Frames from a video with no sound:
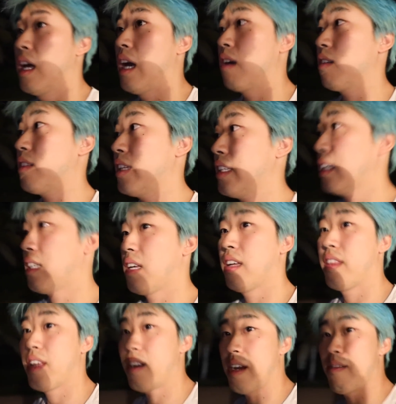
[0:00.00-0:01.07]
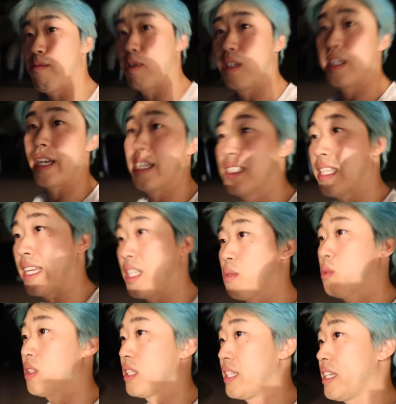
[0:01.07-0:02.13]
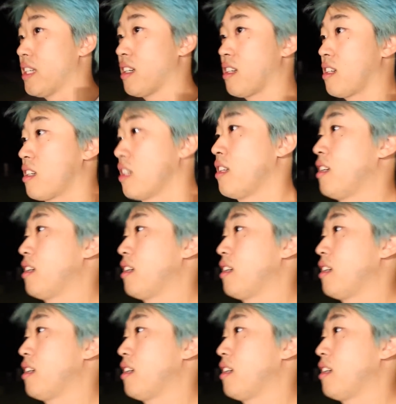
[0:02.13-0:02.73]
I don't think there really is anyone here.